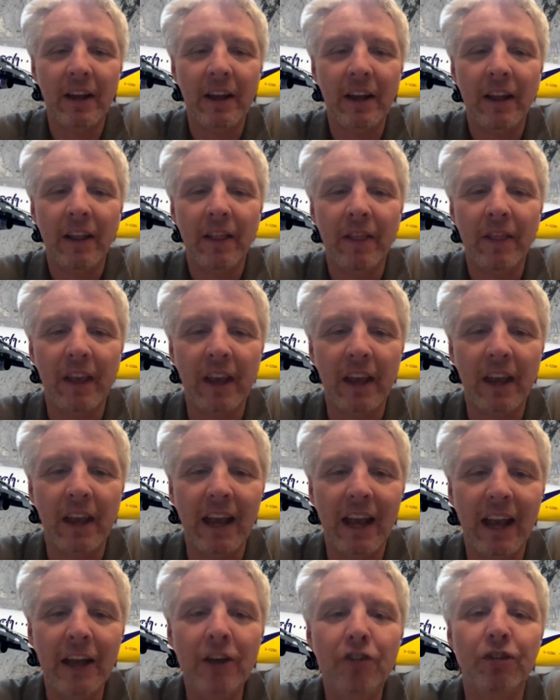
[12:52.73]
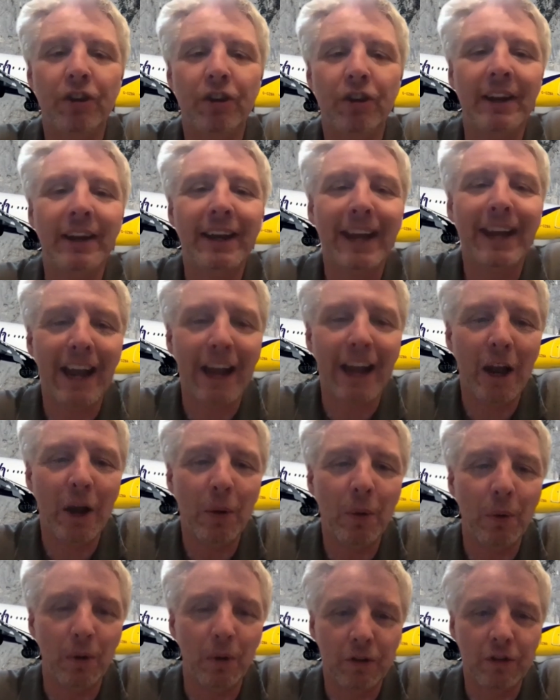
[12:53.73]
the engine
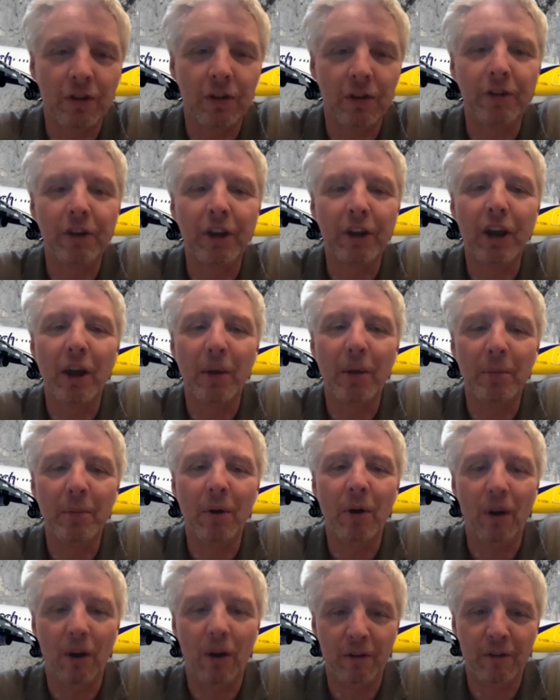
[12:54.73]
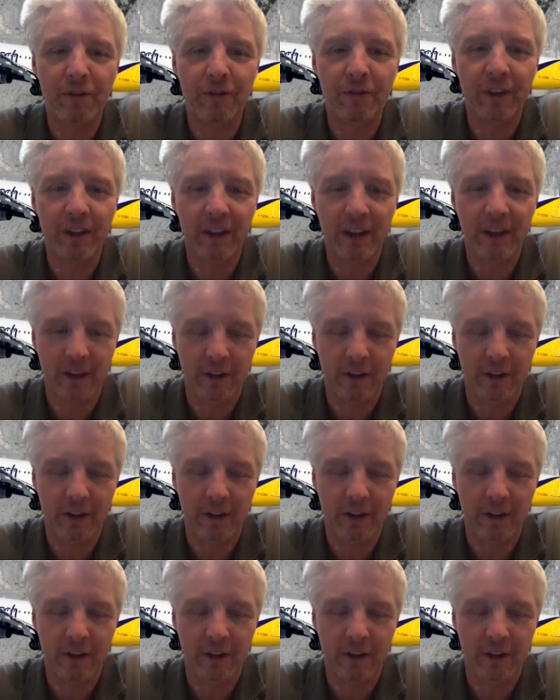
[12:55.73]
cowls have come off in